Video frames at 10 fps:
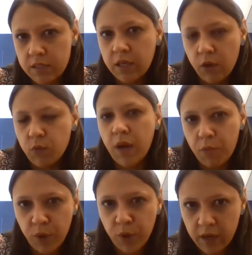
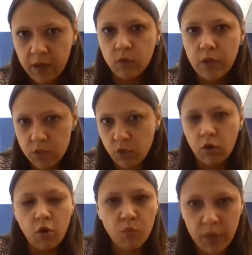underlying
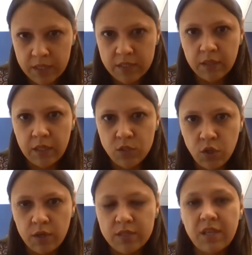condition.
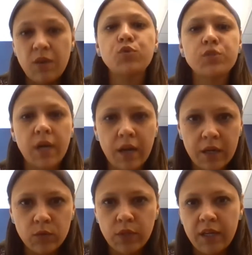So a
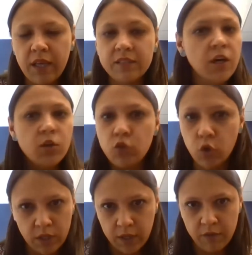good regulation
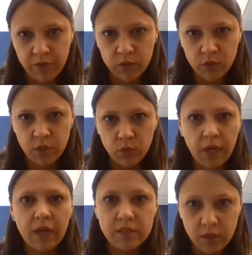with good
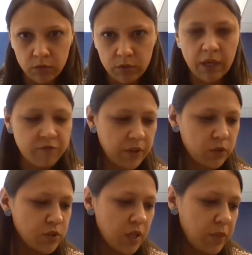intentions doesn't
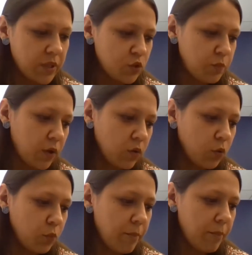have neutral
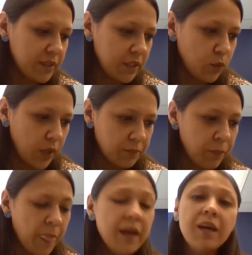effects, but
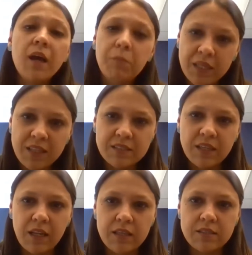adverse effects
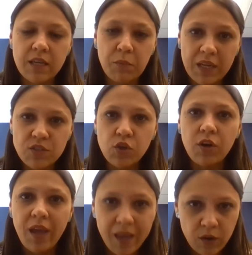for a
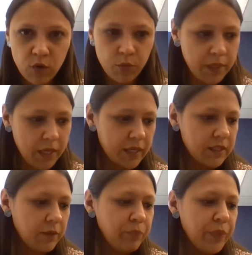specific group.
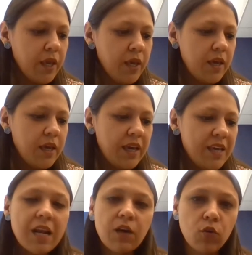Whereas the
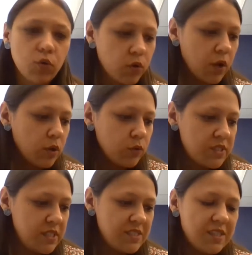covert
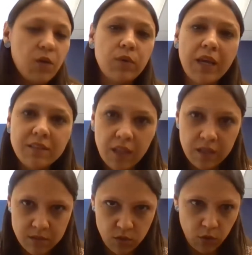discrimination
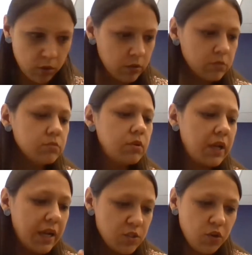happens when there's
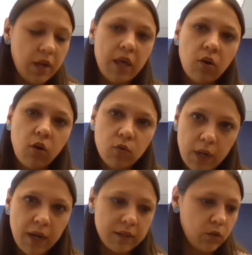an intention
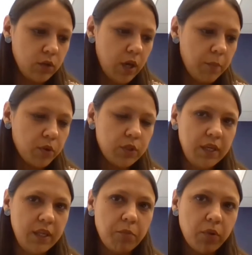
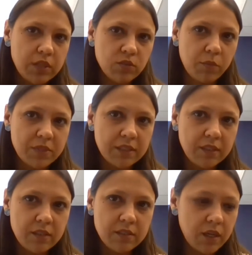related to
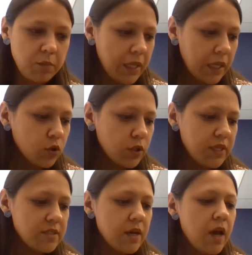a category
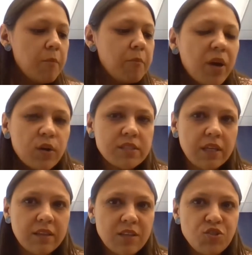protected by
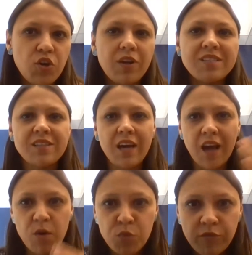
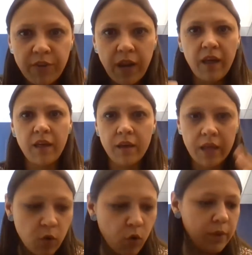anti-discriminatory rules, but
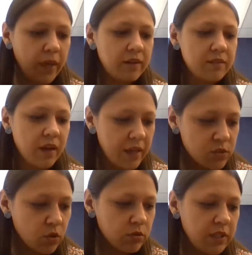this
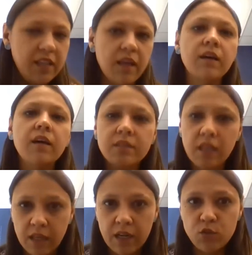intention is
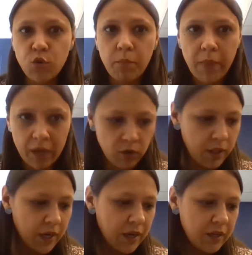
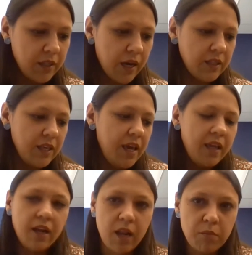concealed
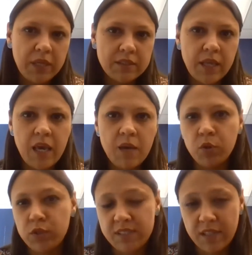behind the
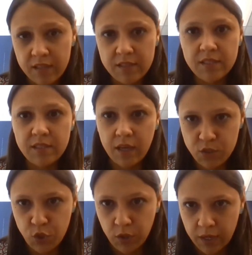veil of
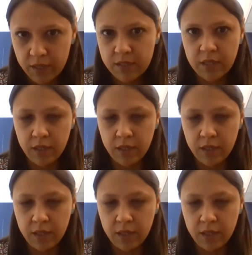legality